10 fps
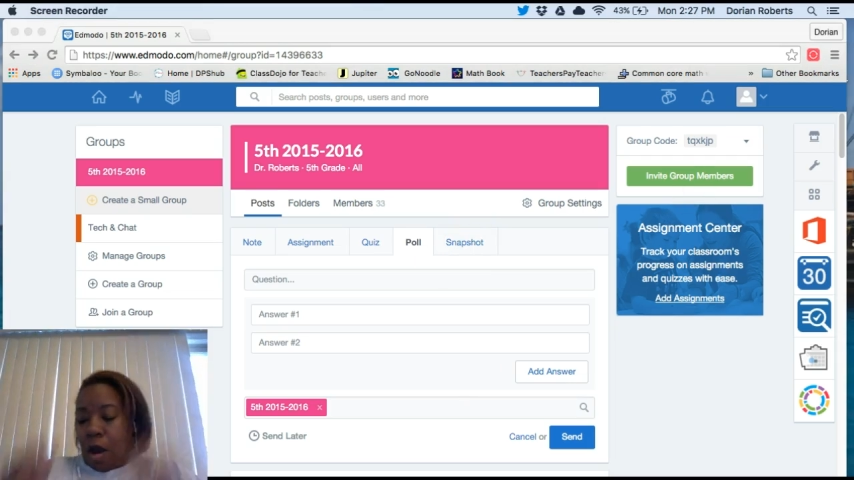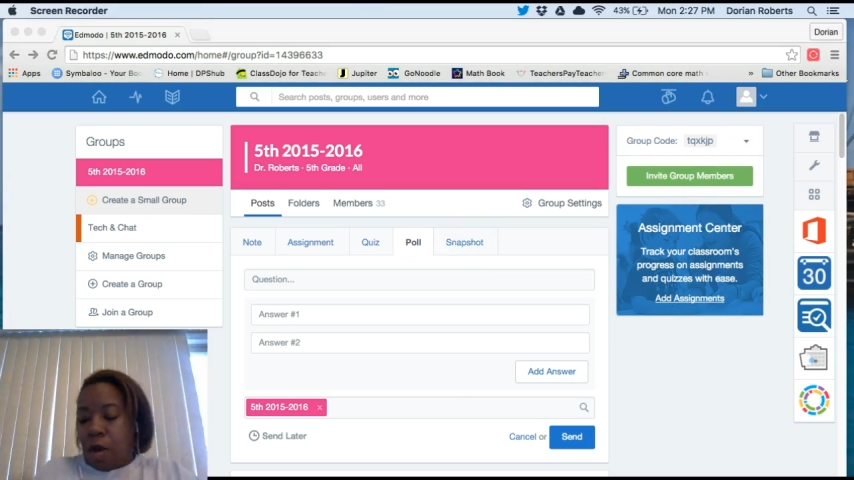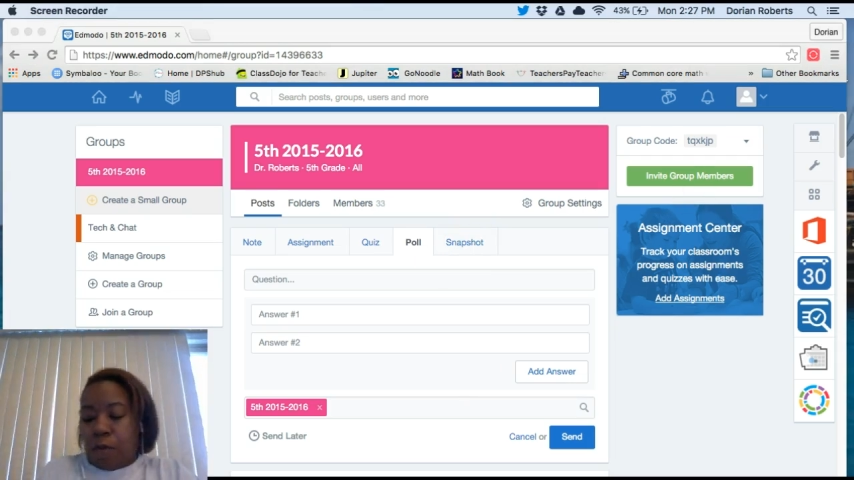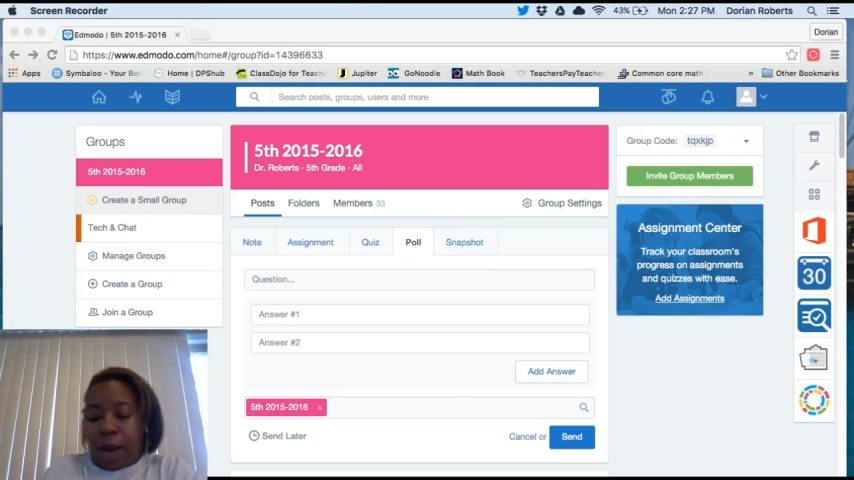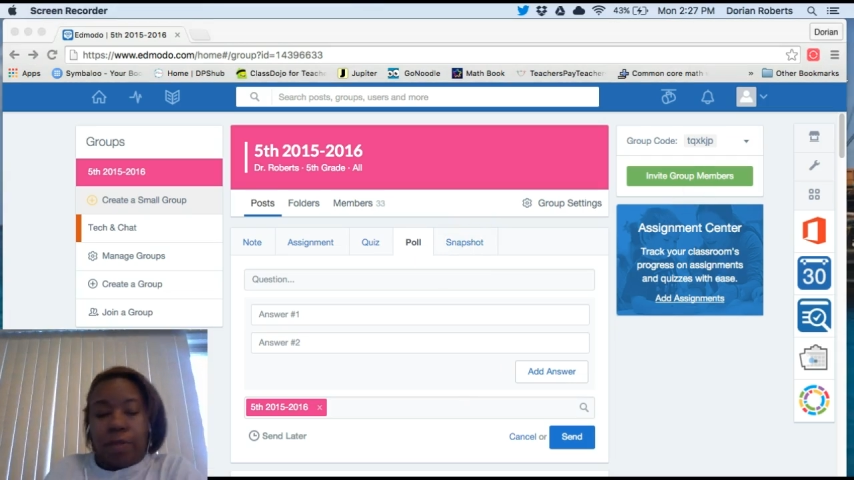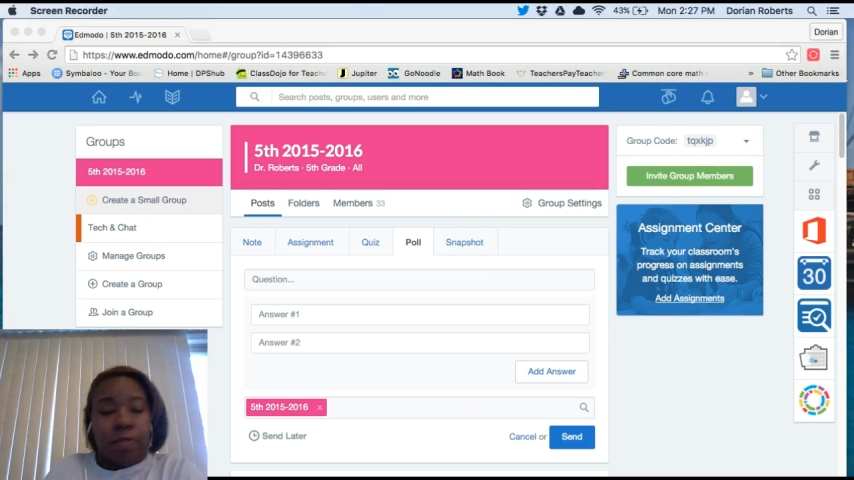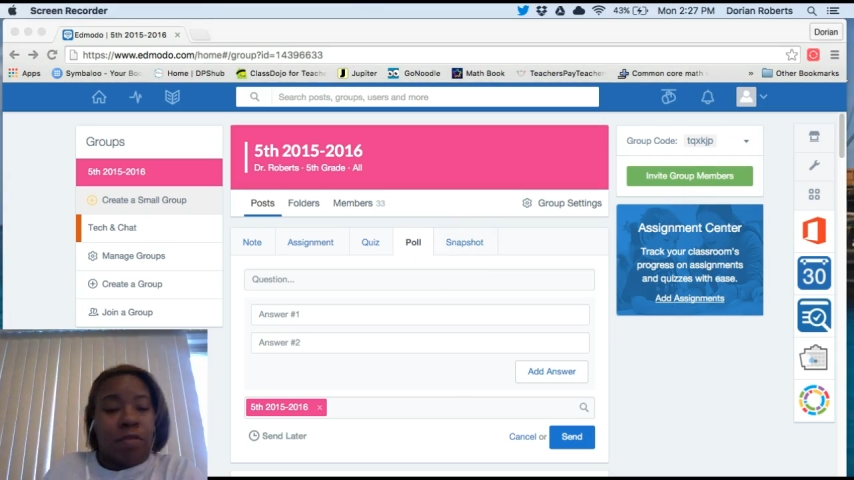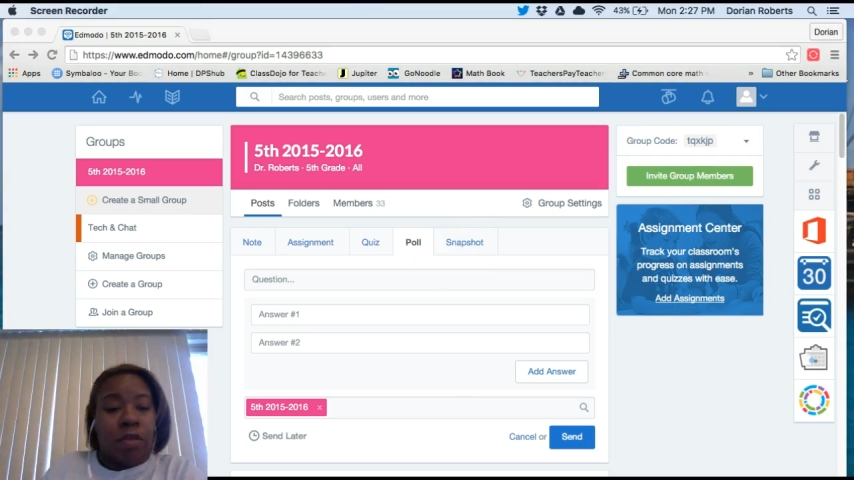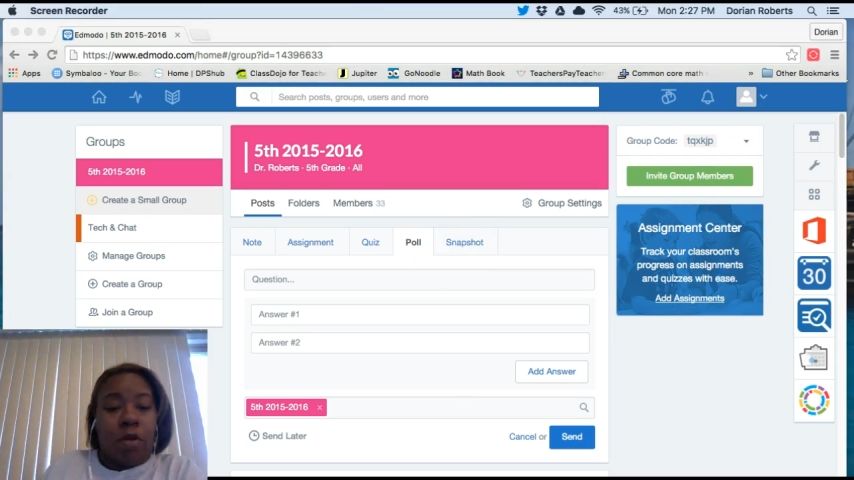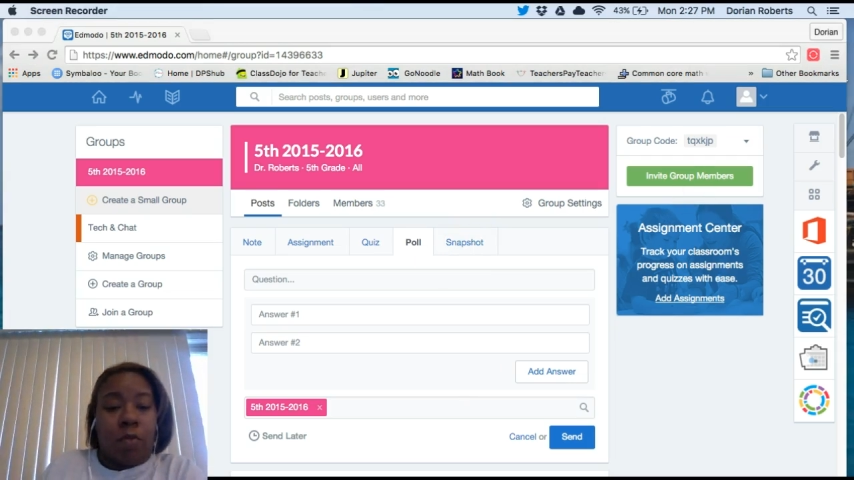All right, you
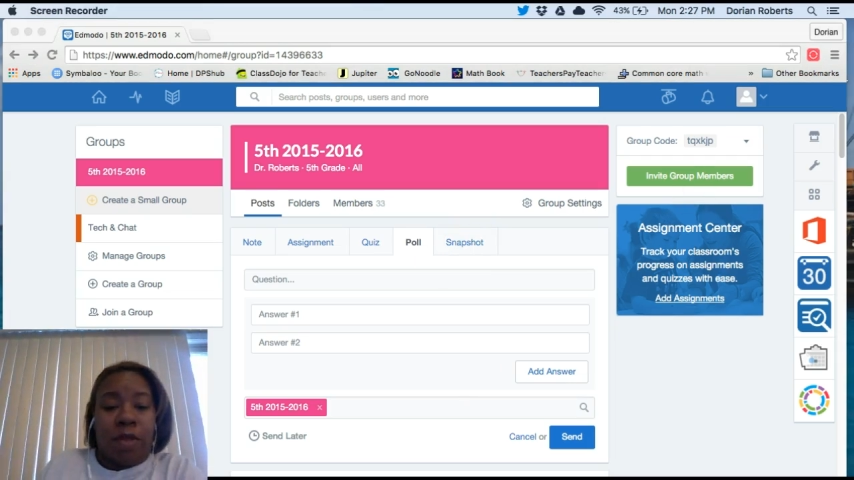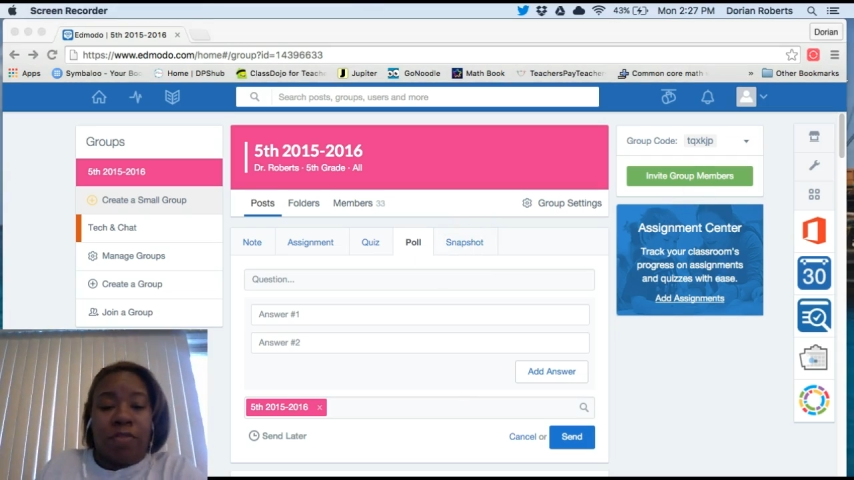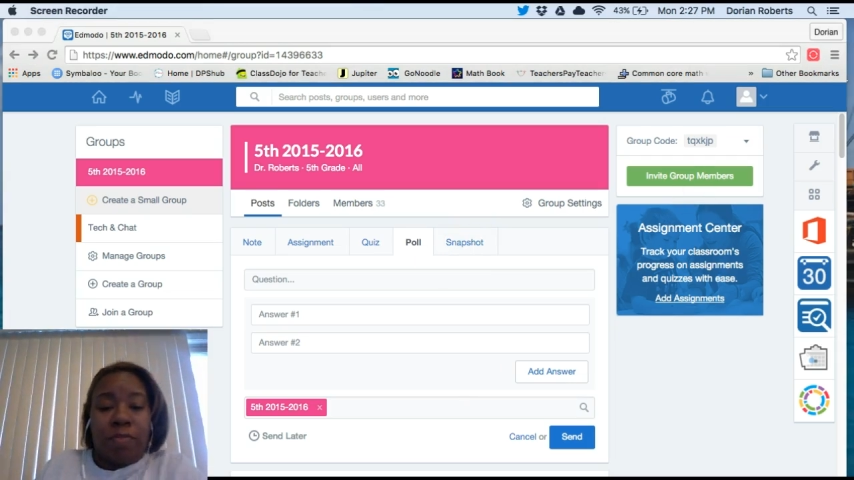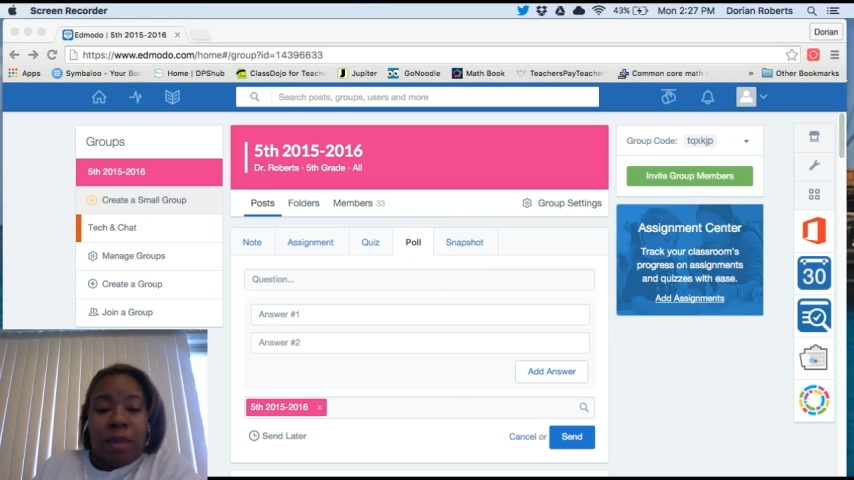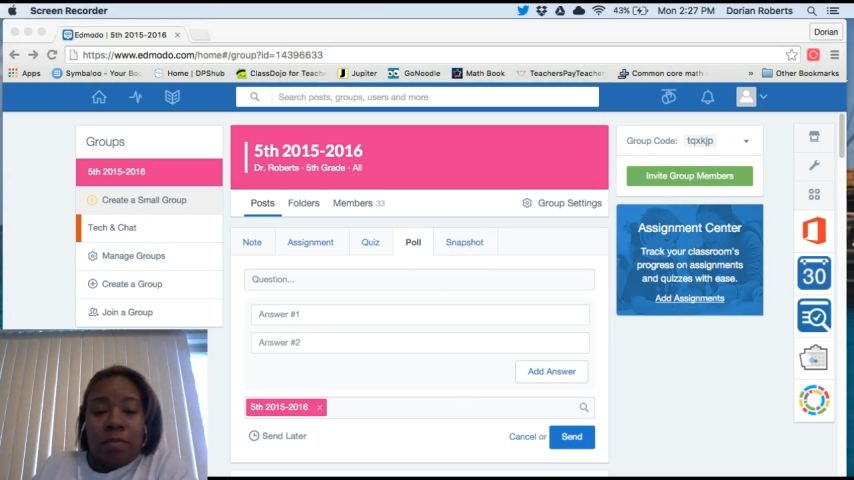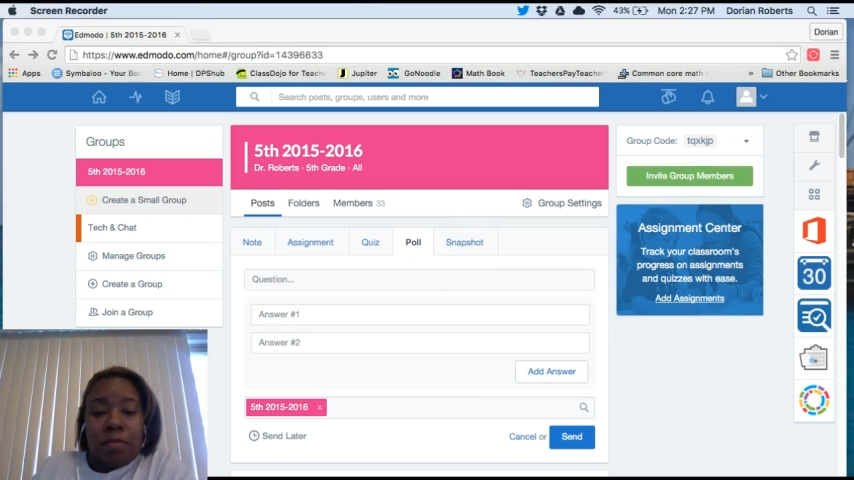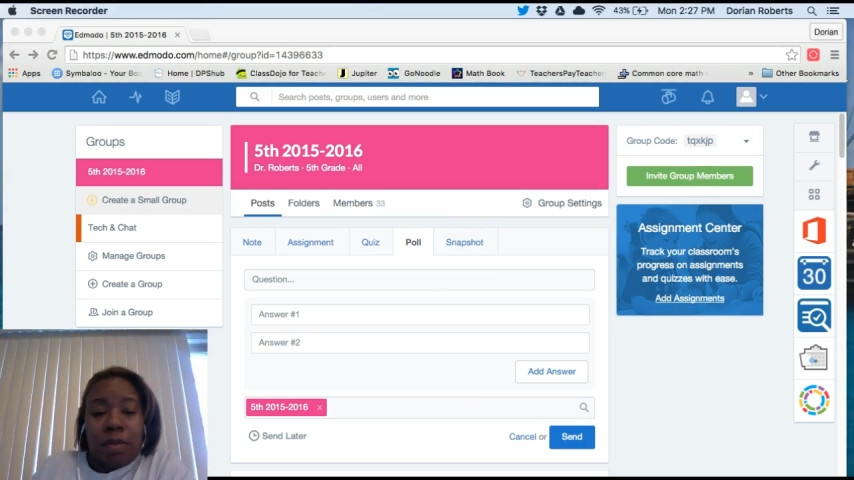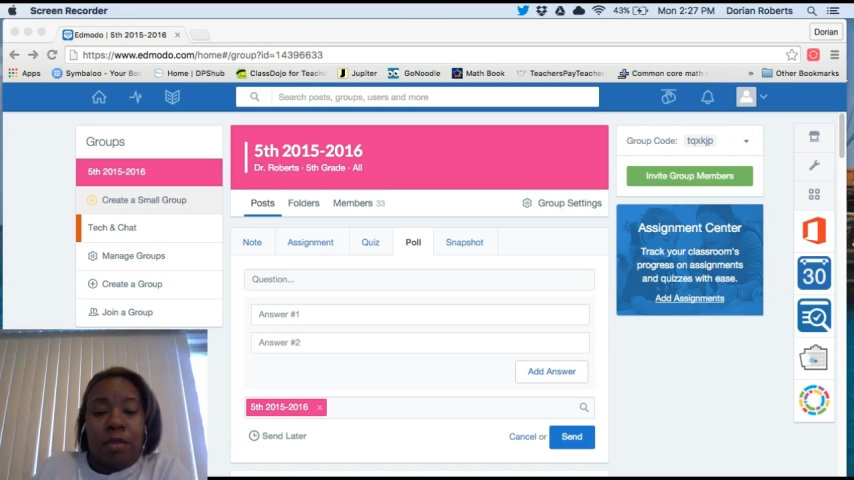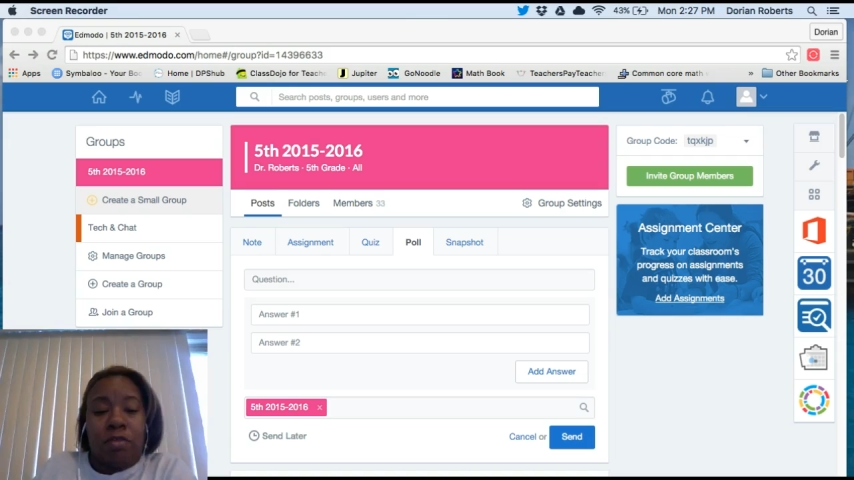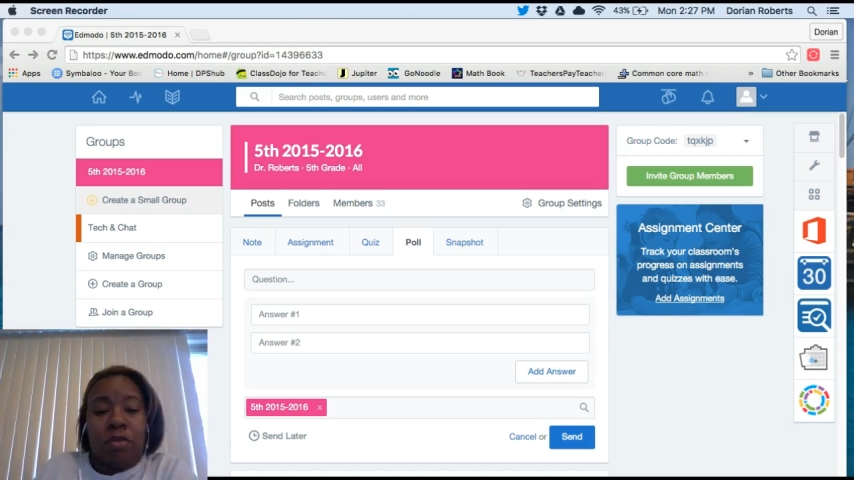still with me?
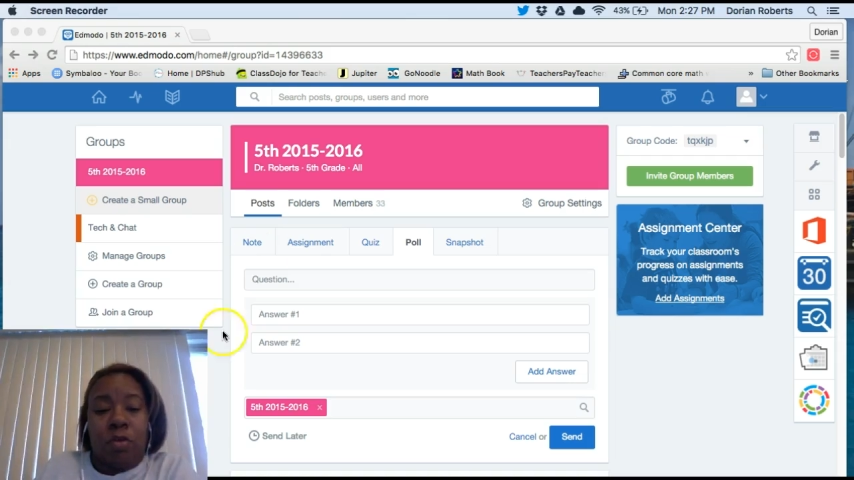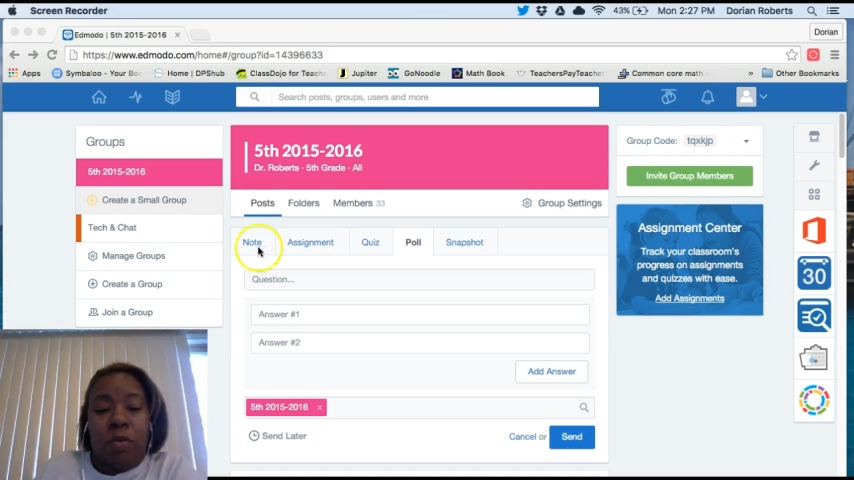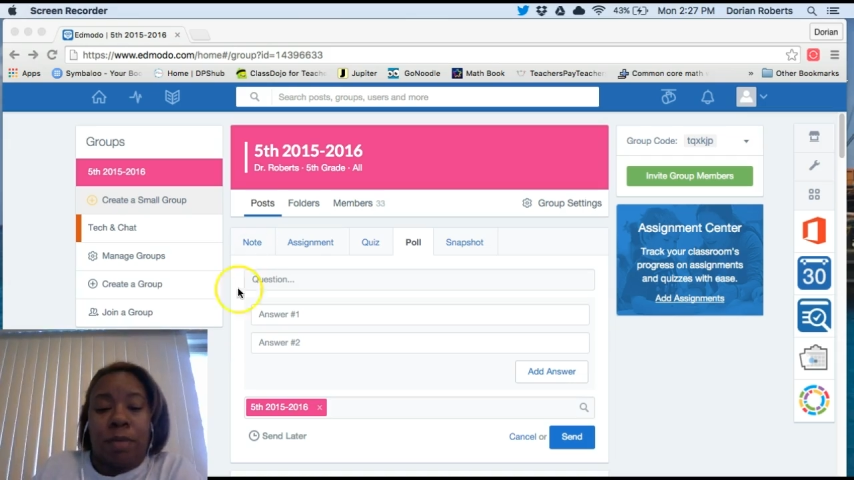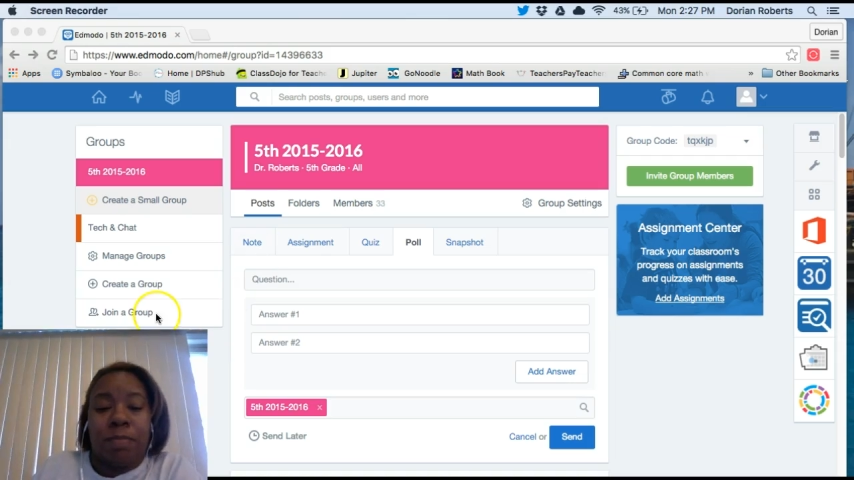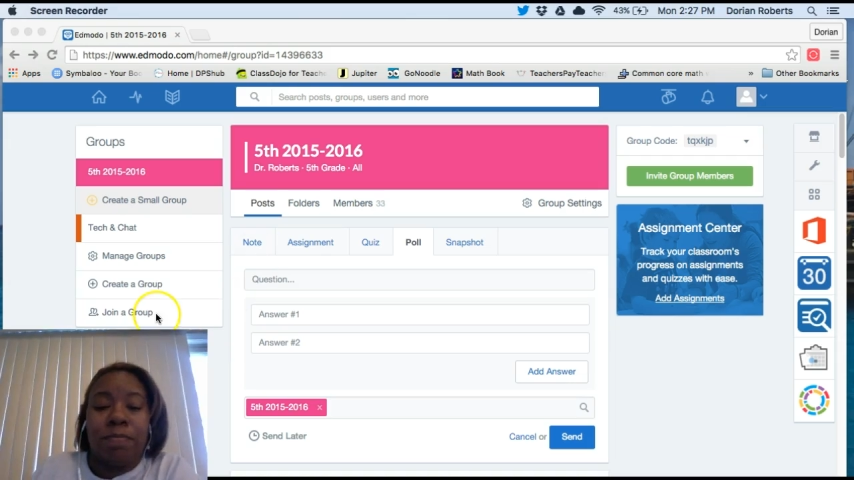Let's do it.